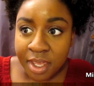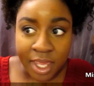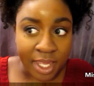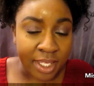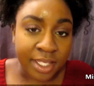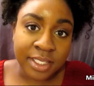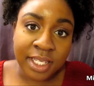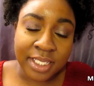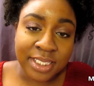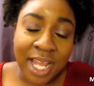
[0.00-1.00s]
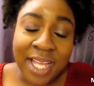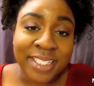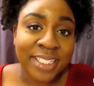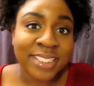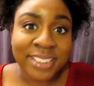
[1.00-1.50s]
And like I said, I
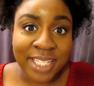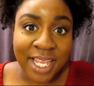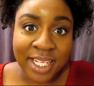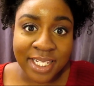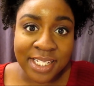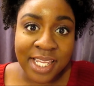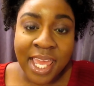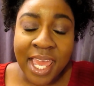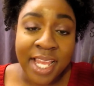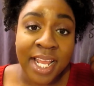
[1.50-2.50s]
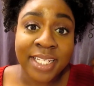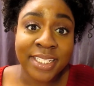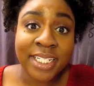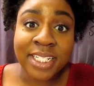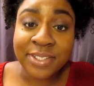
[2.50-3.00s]
didn't set it and I
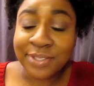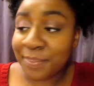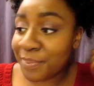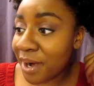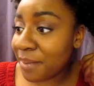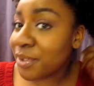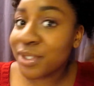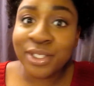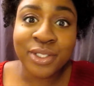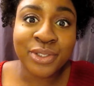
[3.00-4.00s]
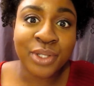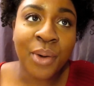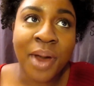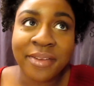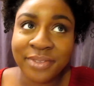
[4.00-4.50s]
didn't use a primer. So
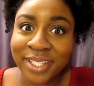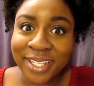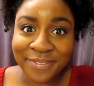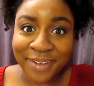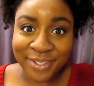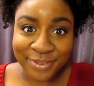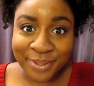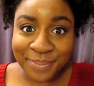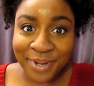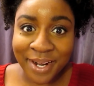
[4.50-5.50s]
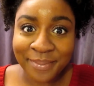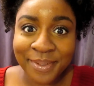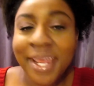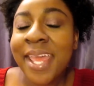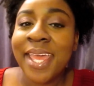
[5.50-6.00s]
I feel like if I use a
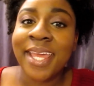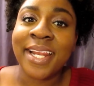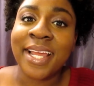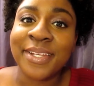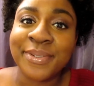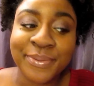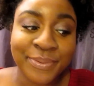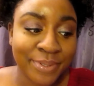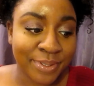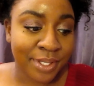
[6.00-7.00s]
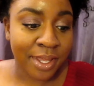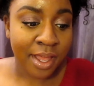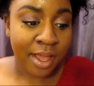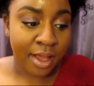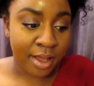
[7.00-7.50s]
primer and I use
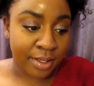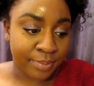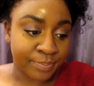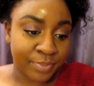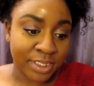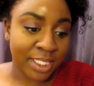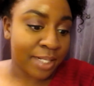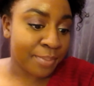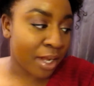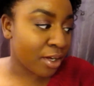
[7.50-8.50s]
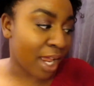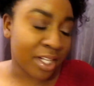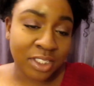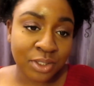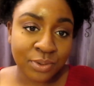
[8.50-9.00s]
a setting powder, I
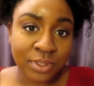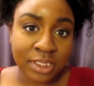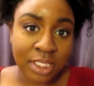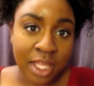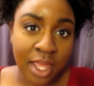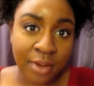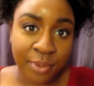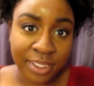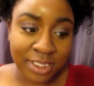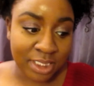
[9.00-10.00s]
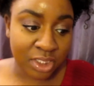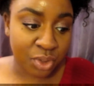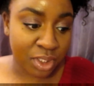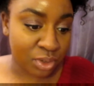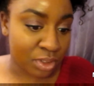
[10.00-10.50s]
just use NYC's
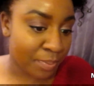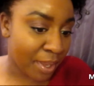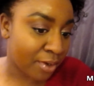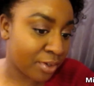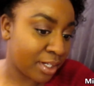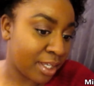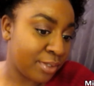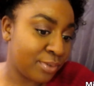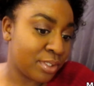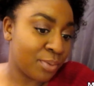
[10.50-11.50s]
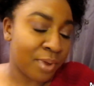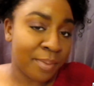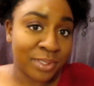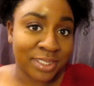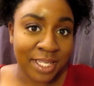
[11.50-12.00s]
translucent powder and I use the
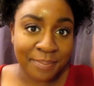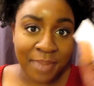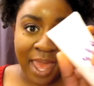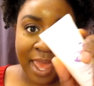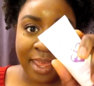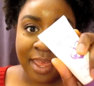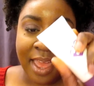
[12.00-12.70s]
Rimmel Stay Matte,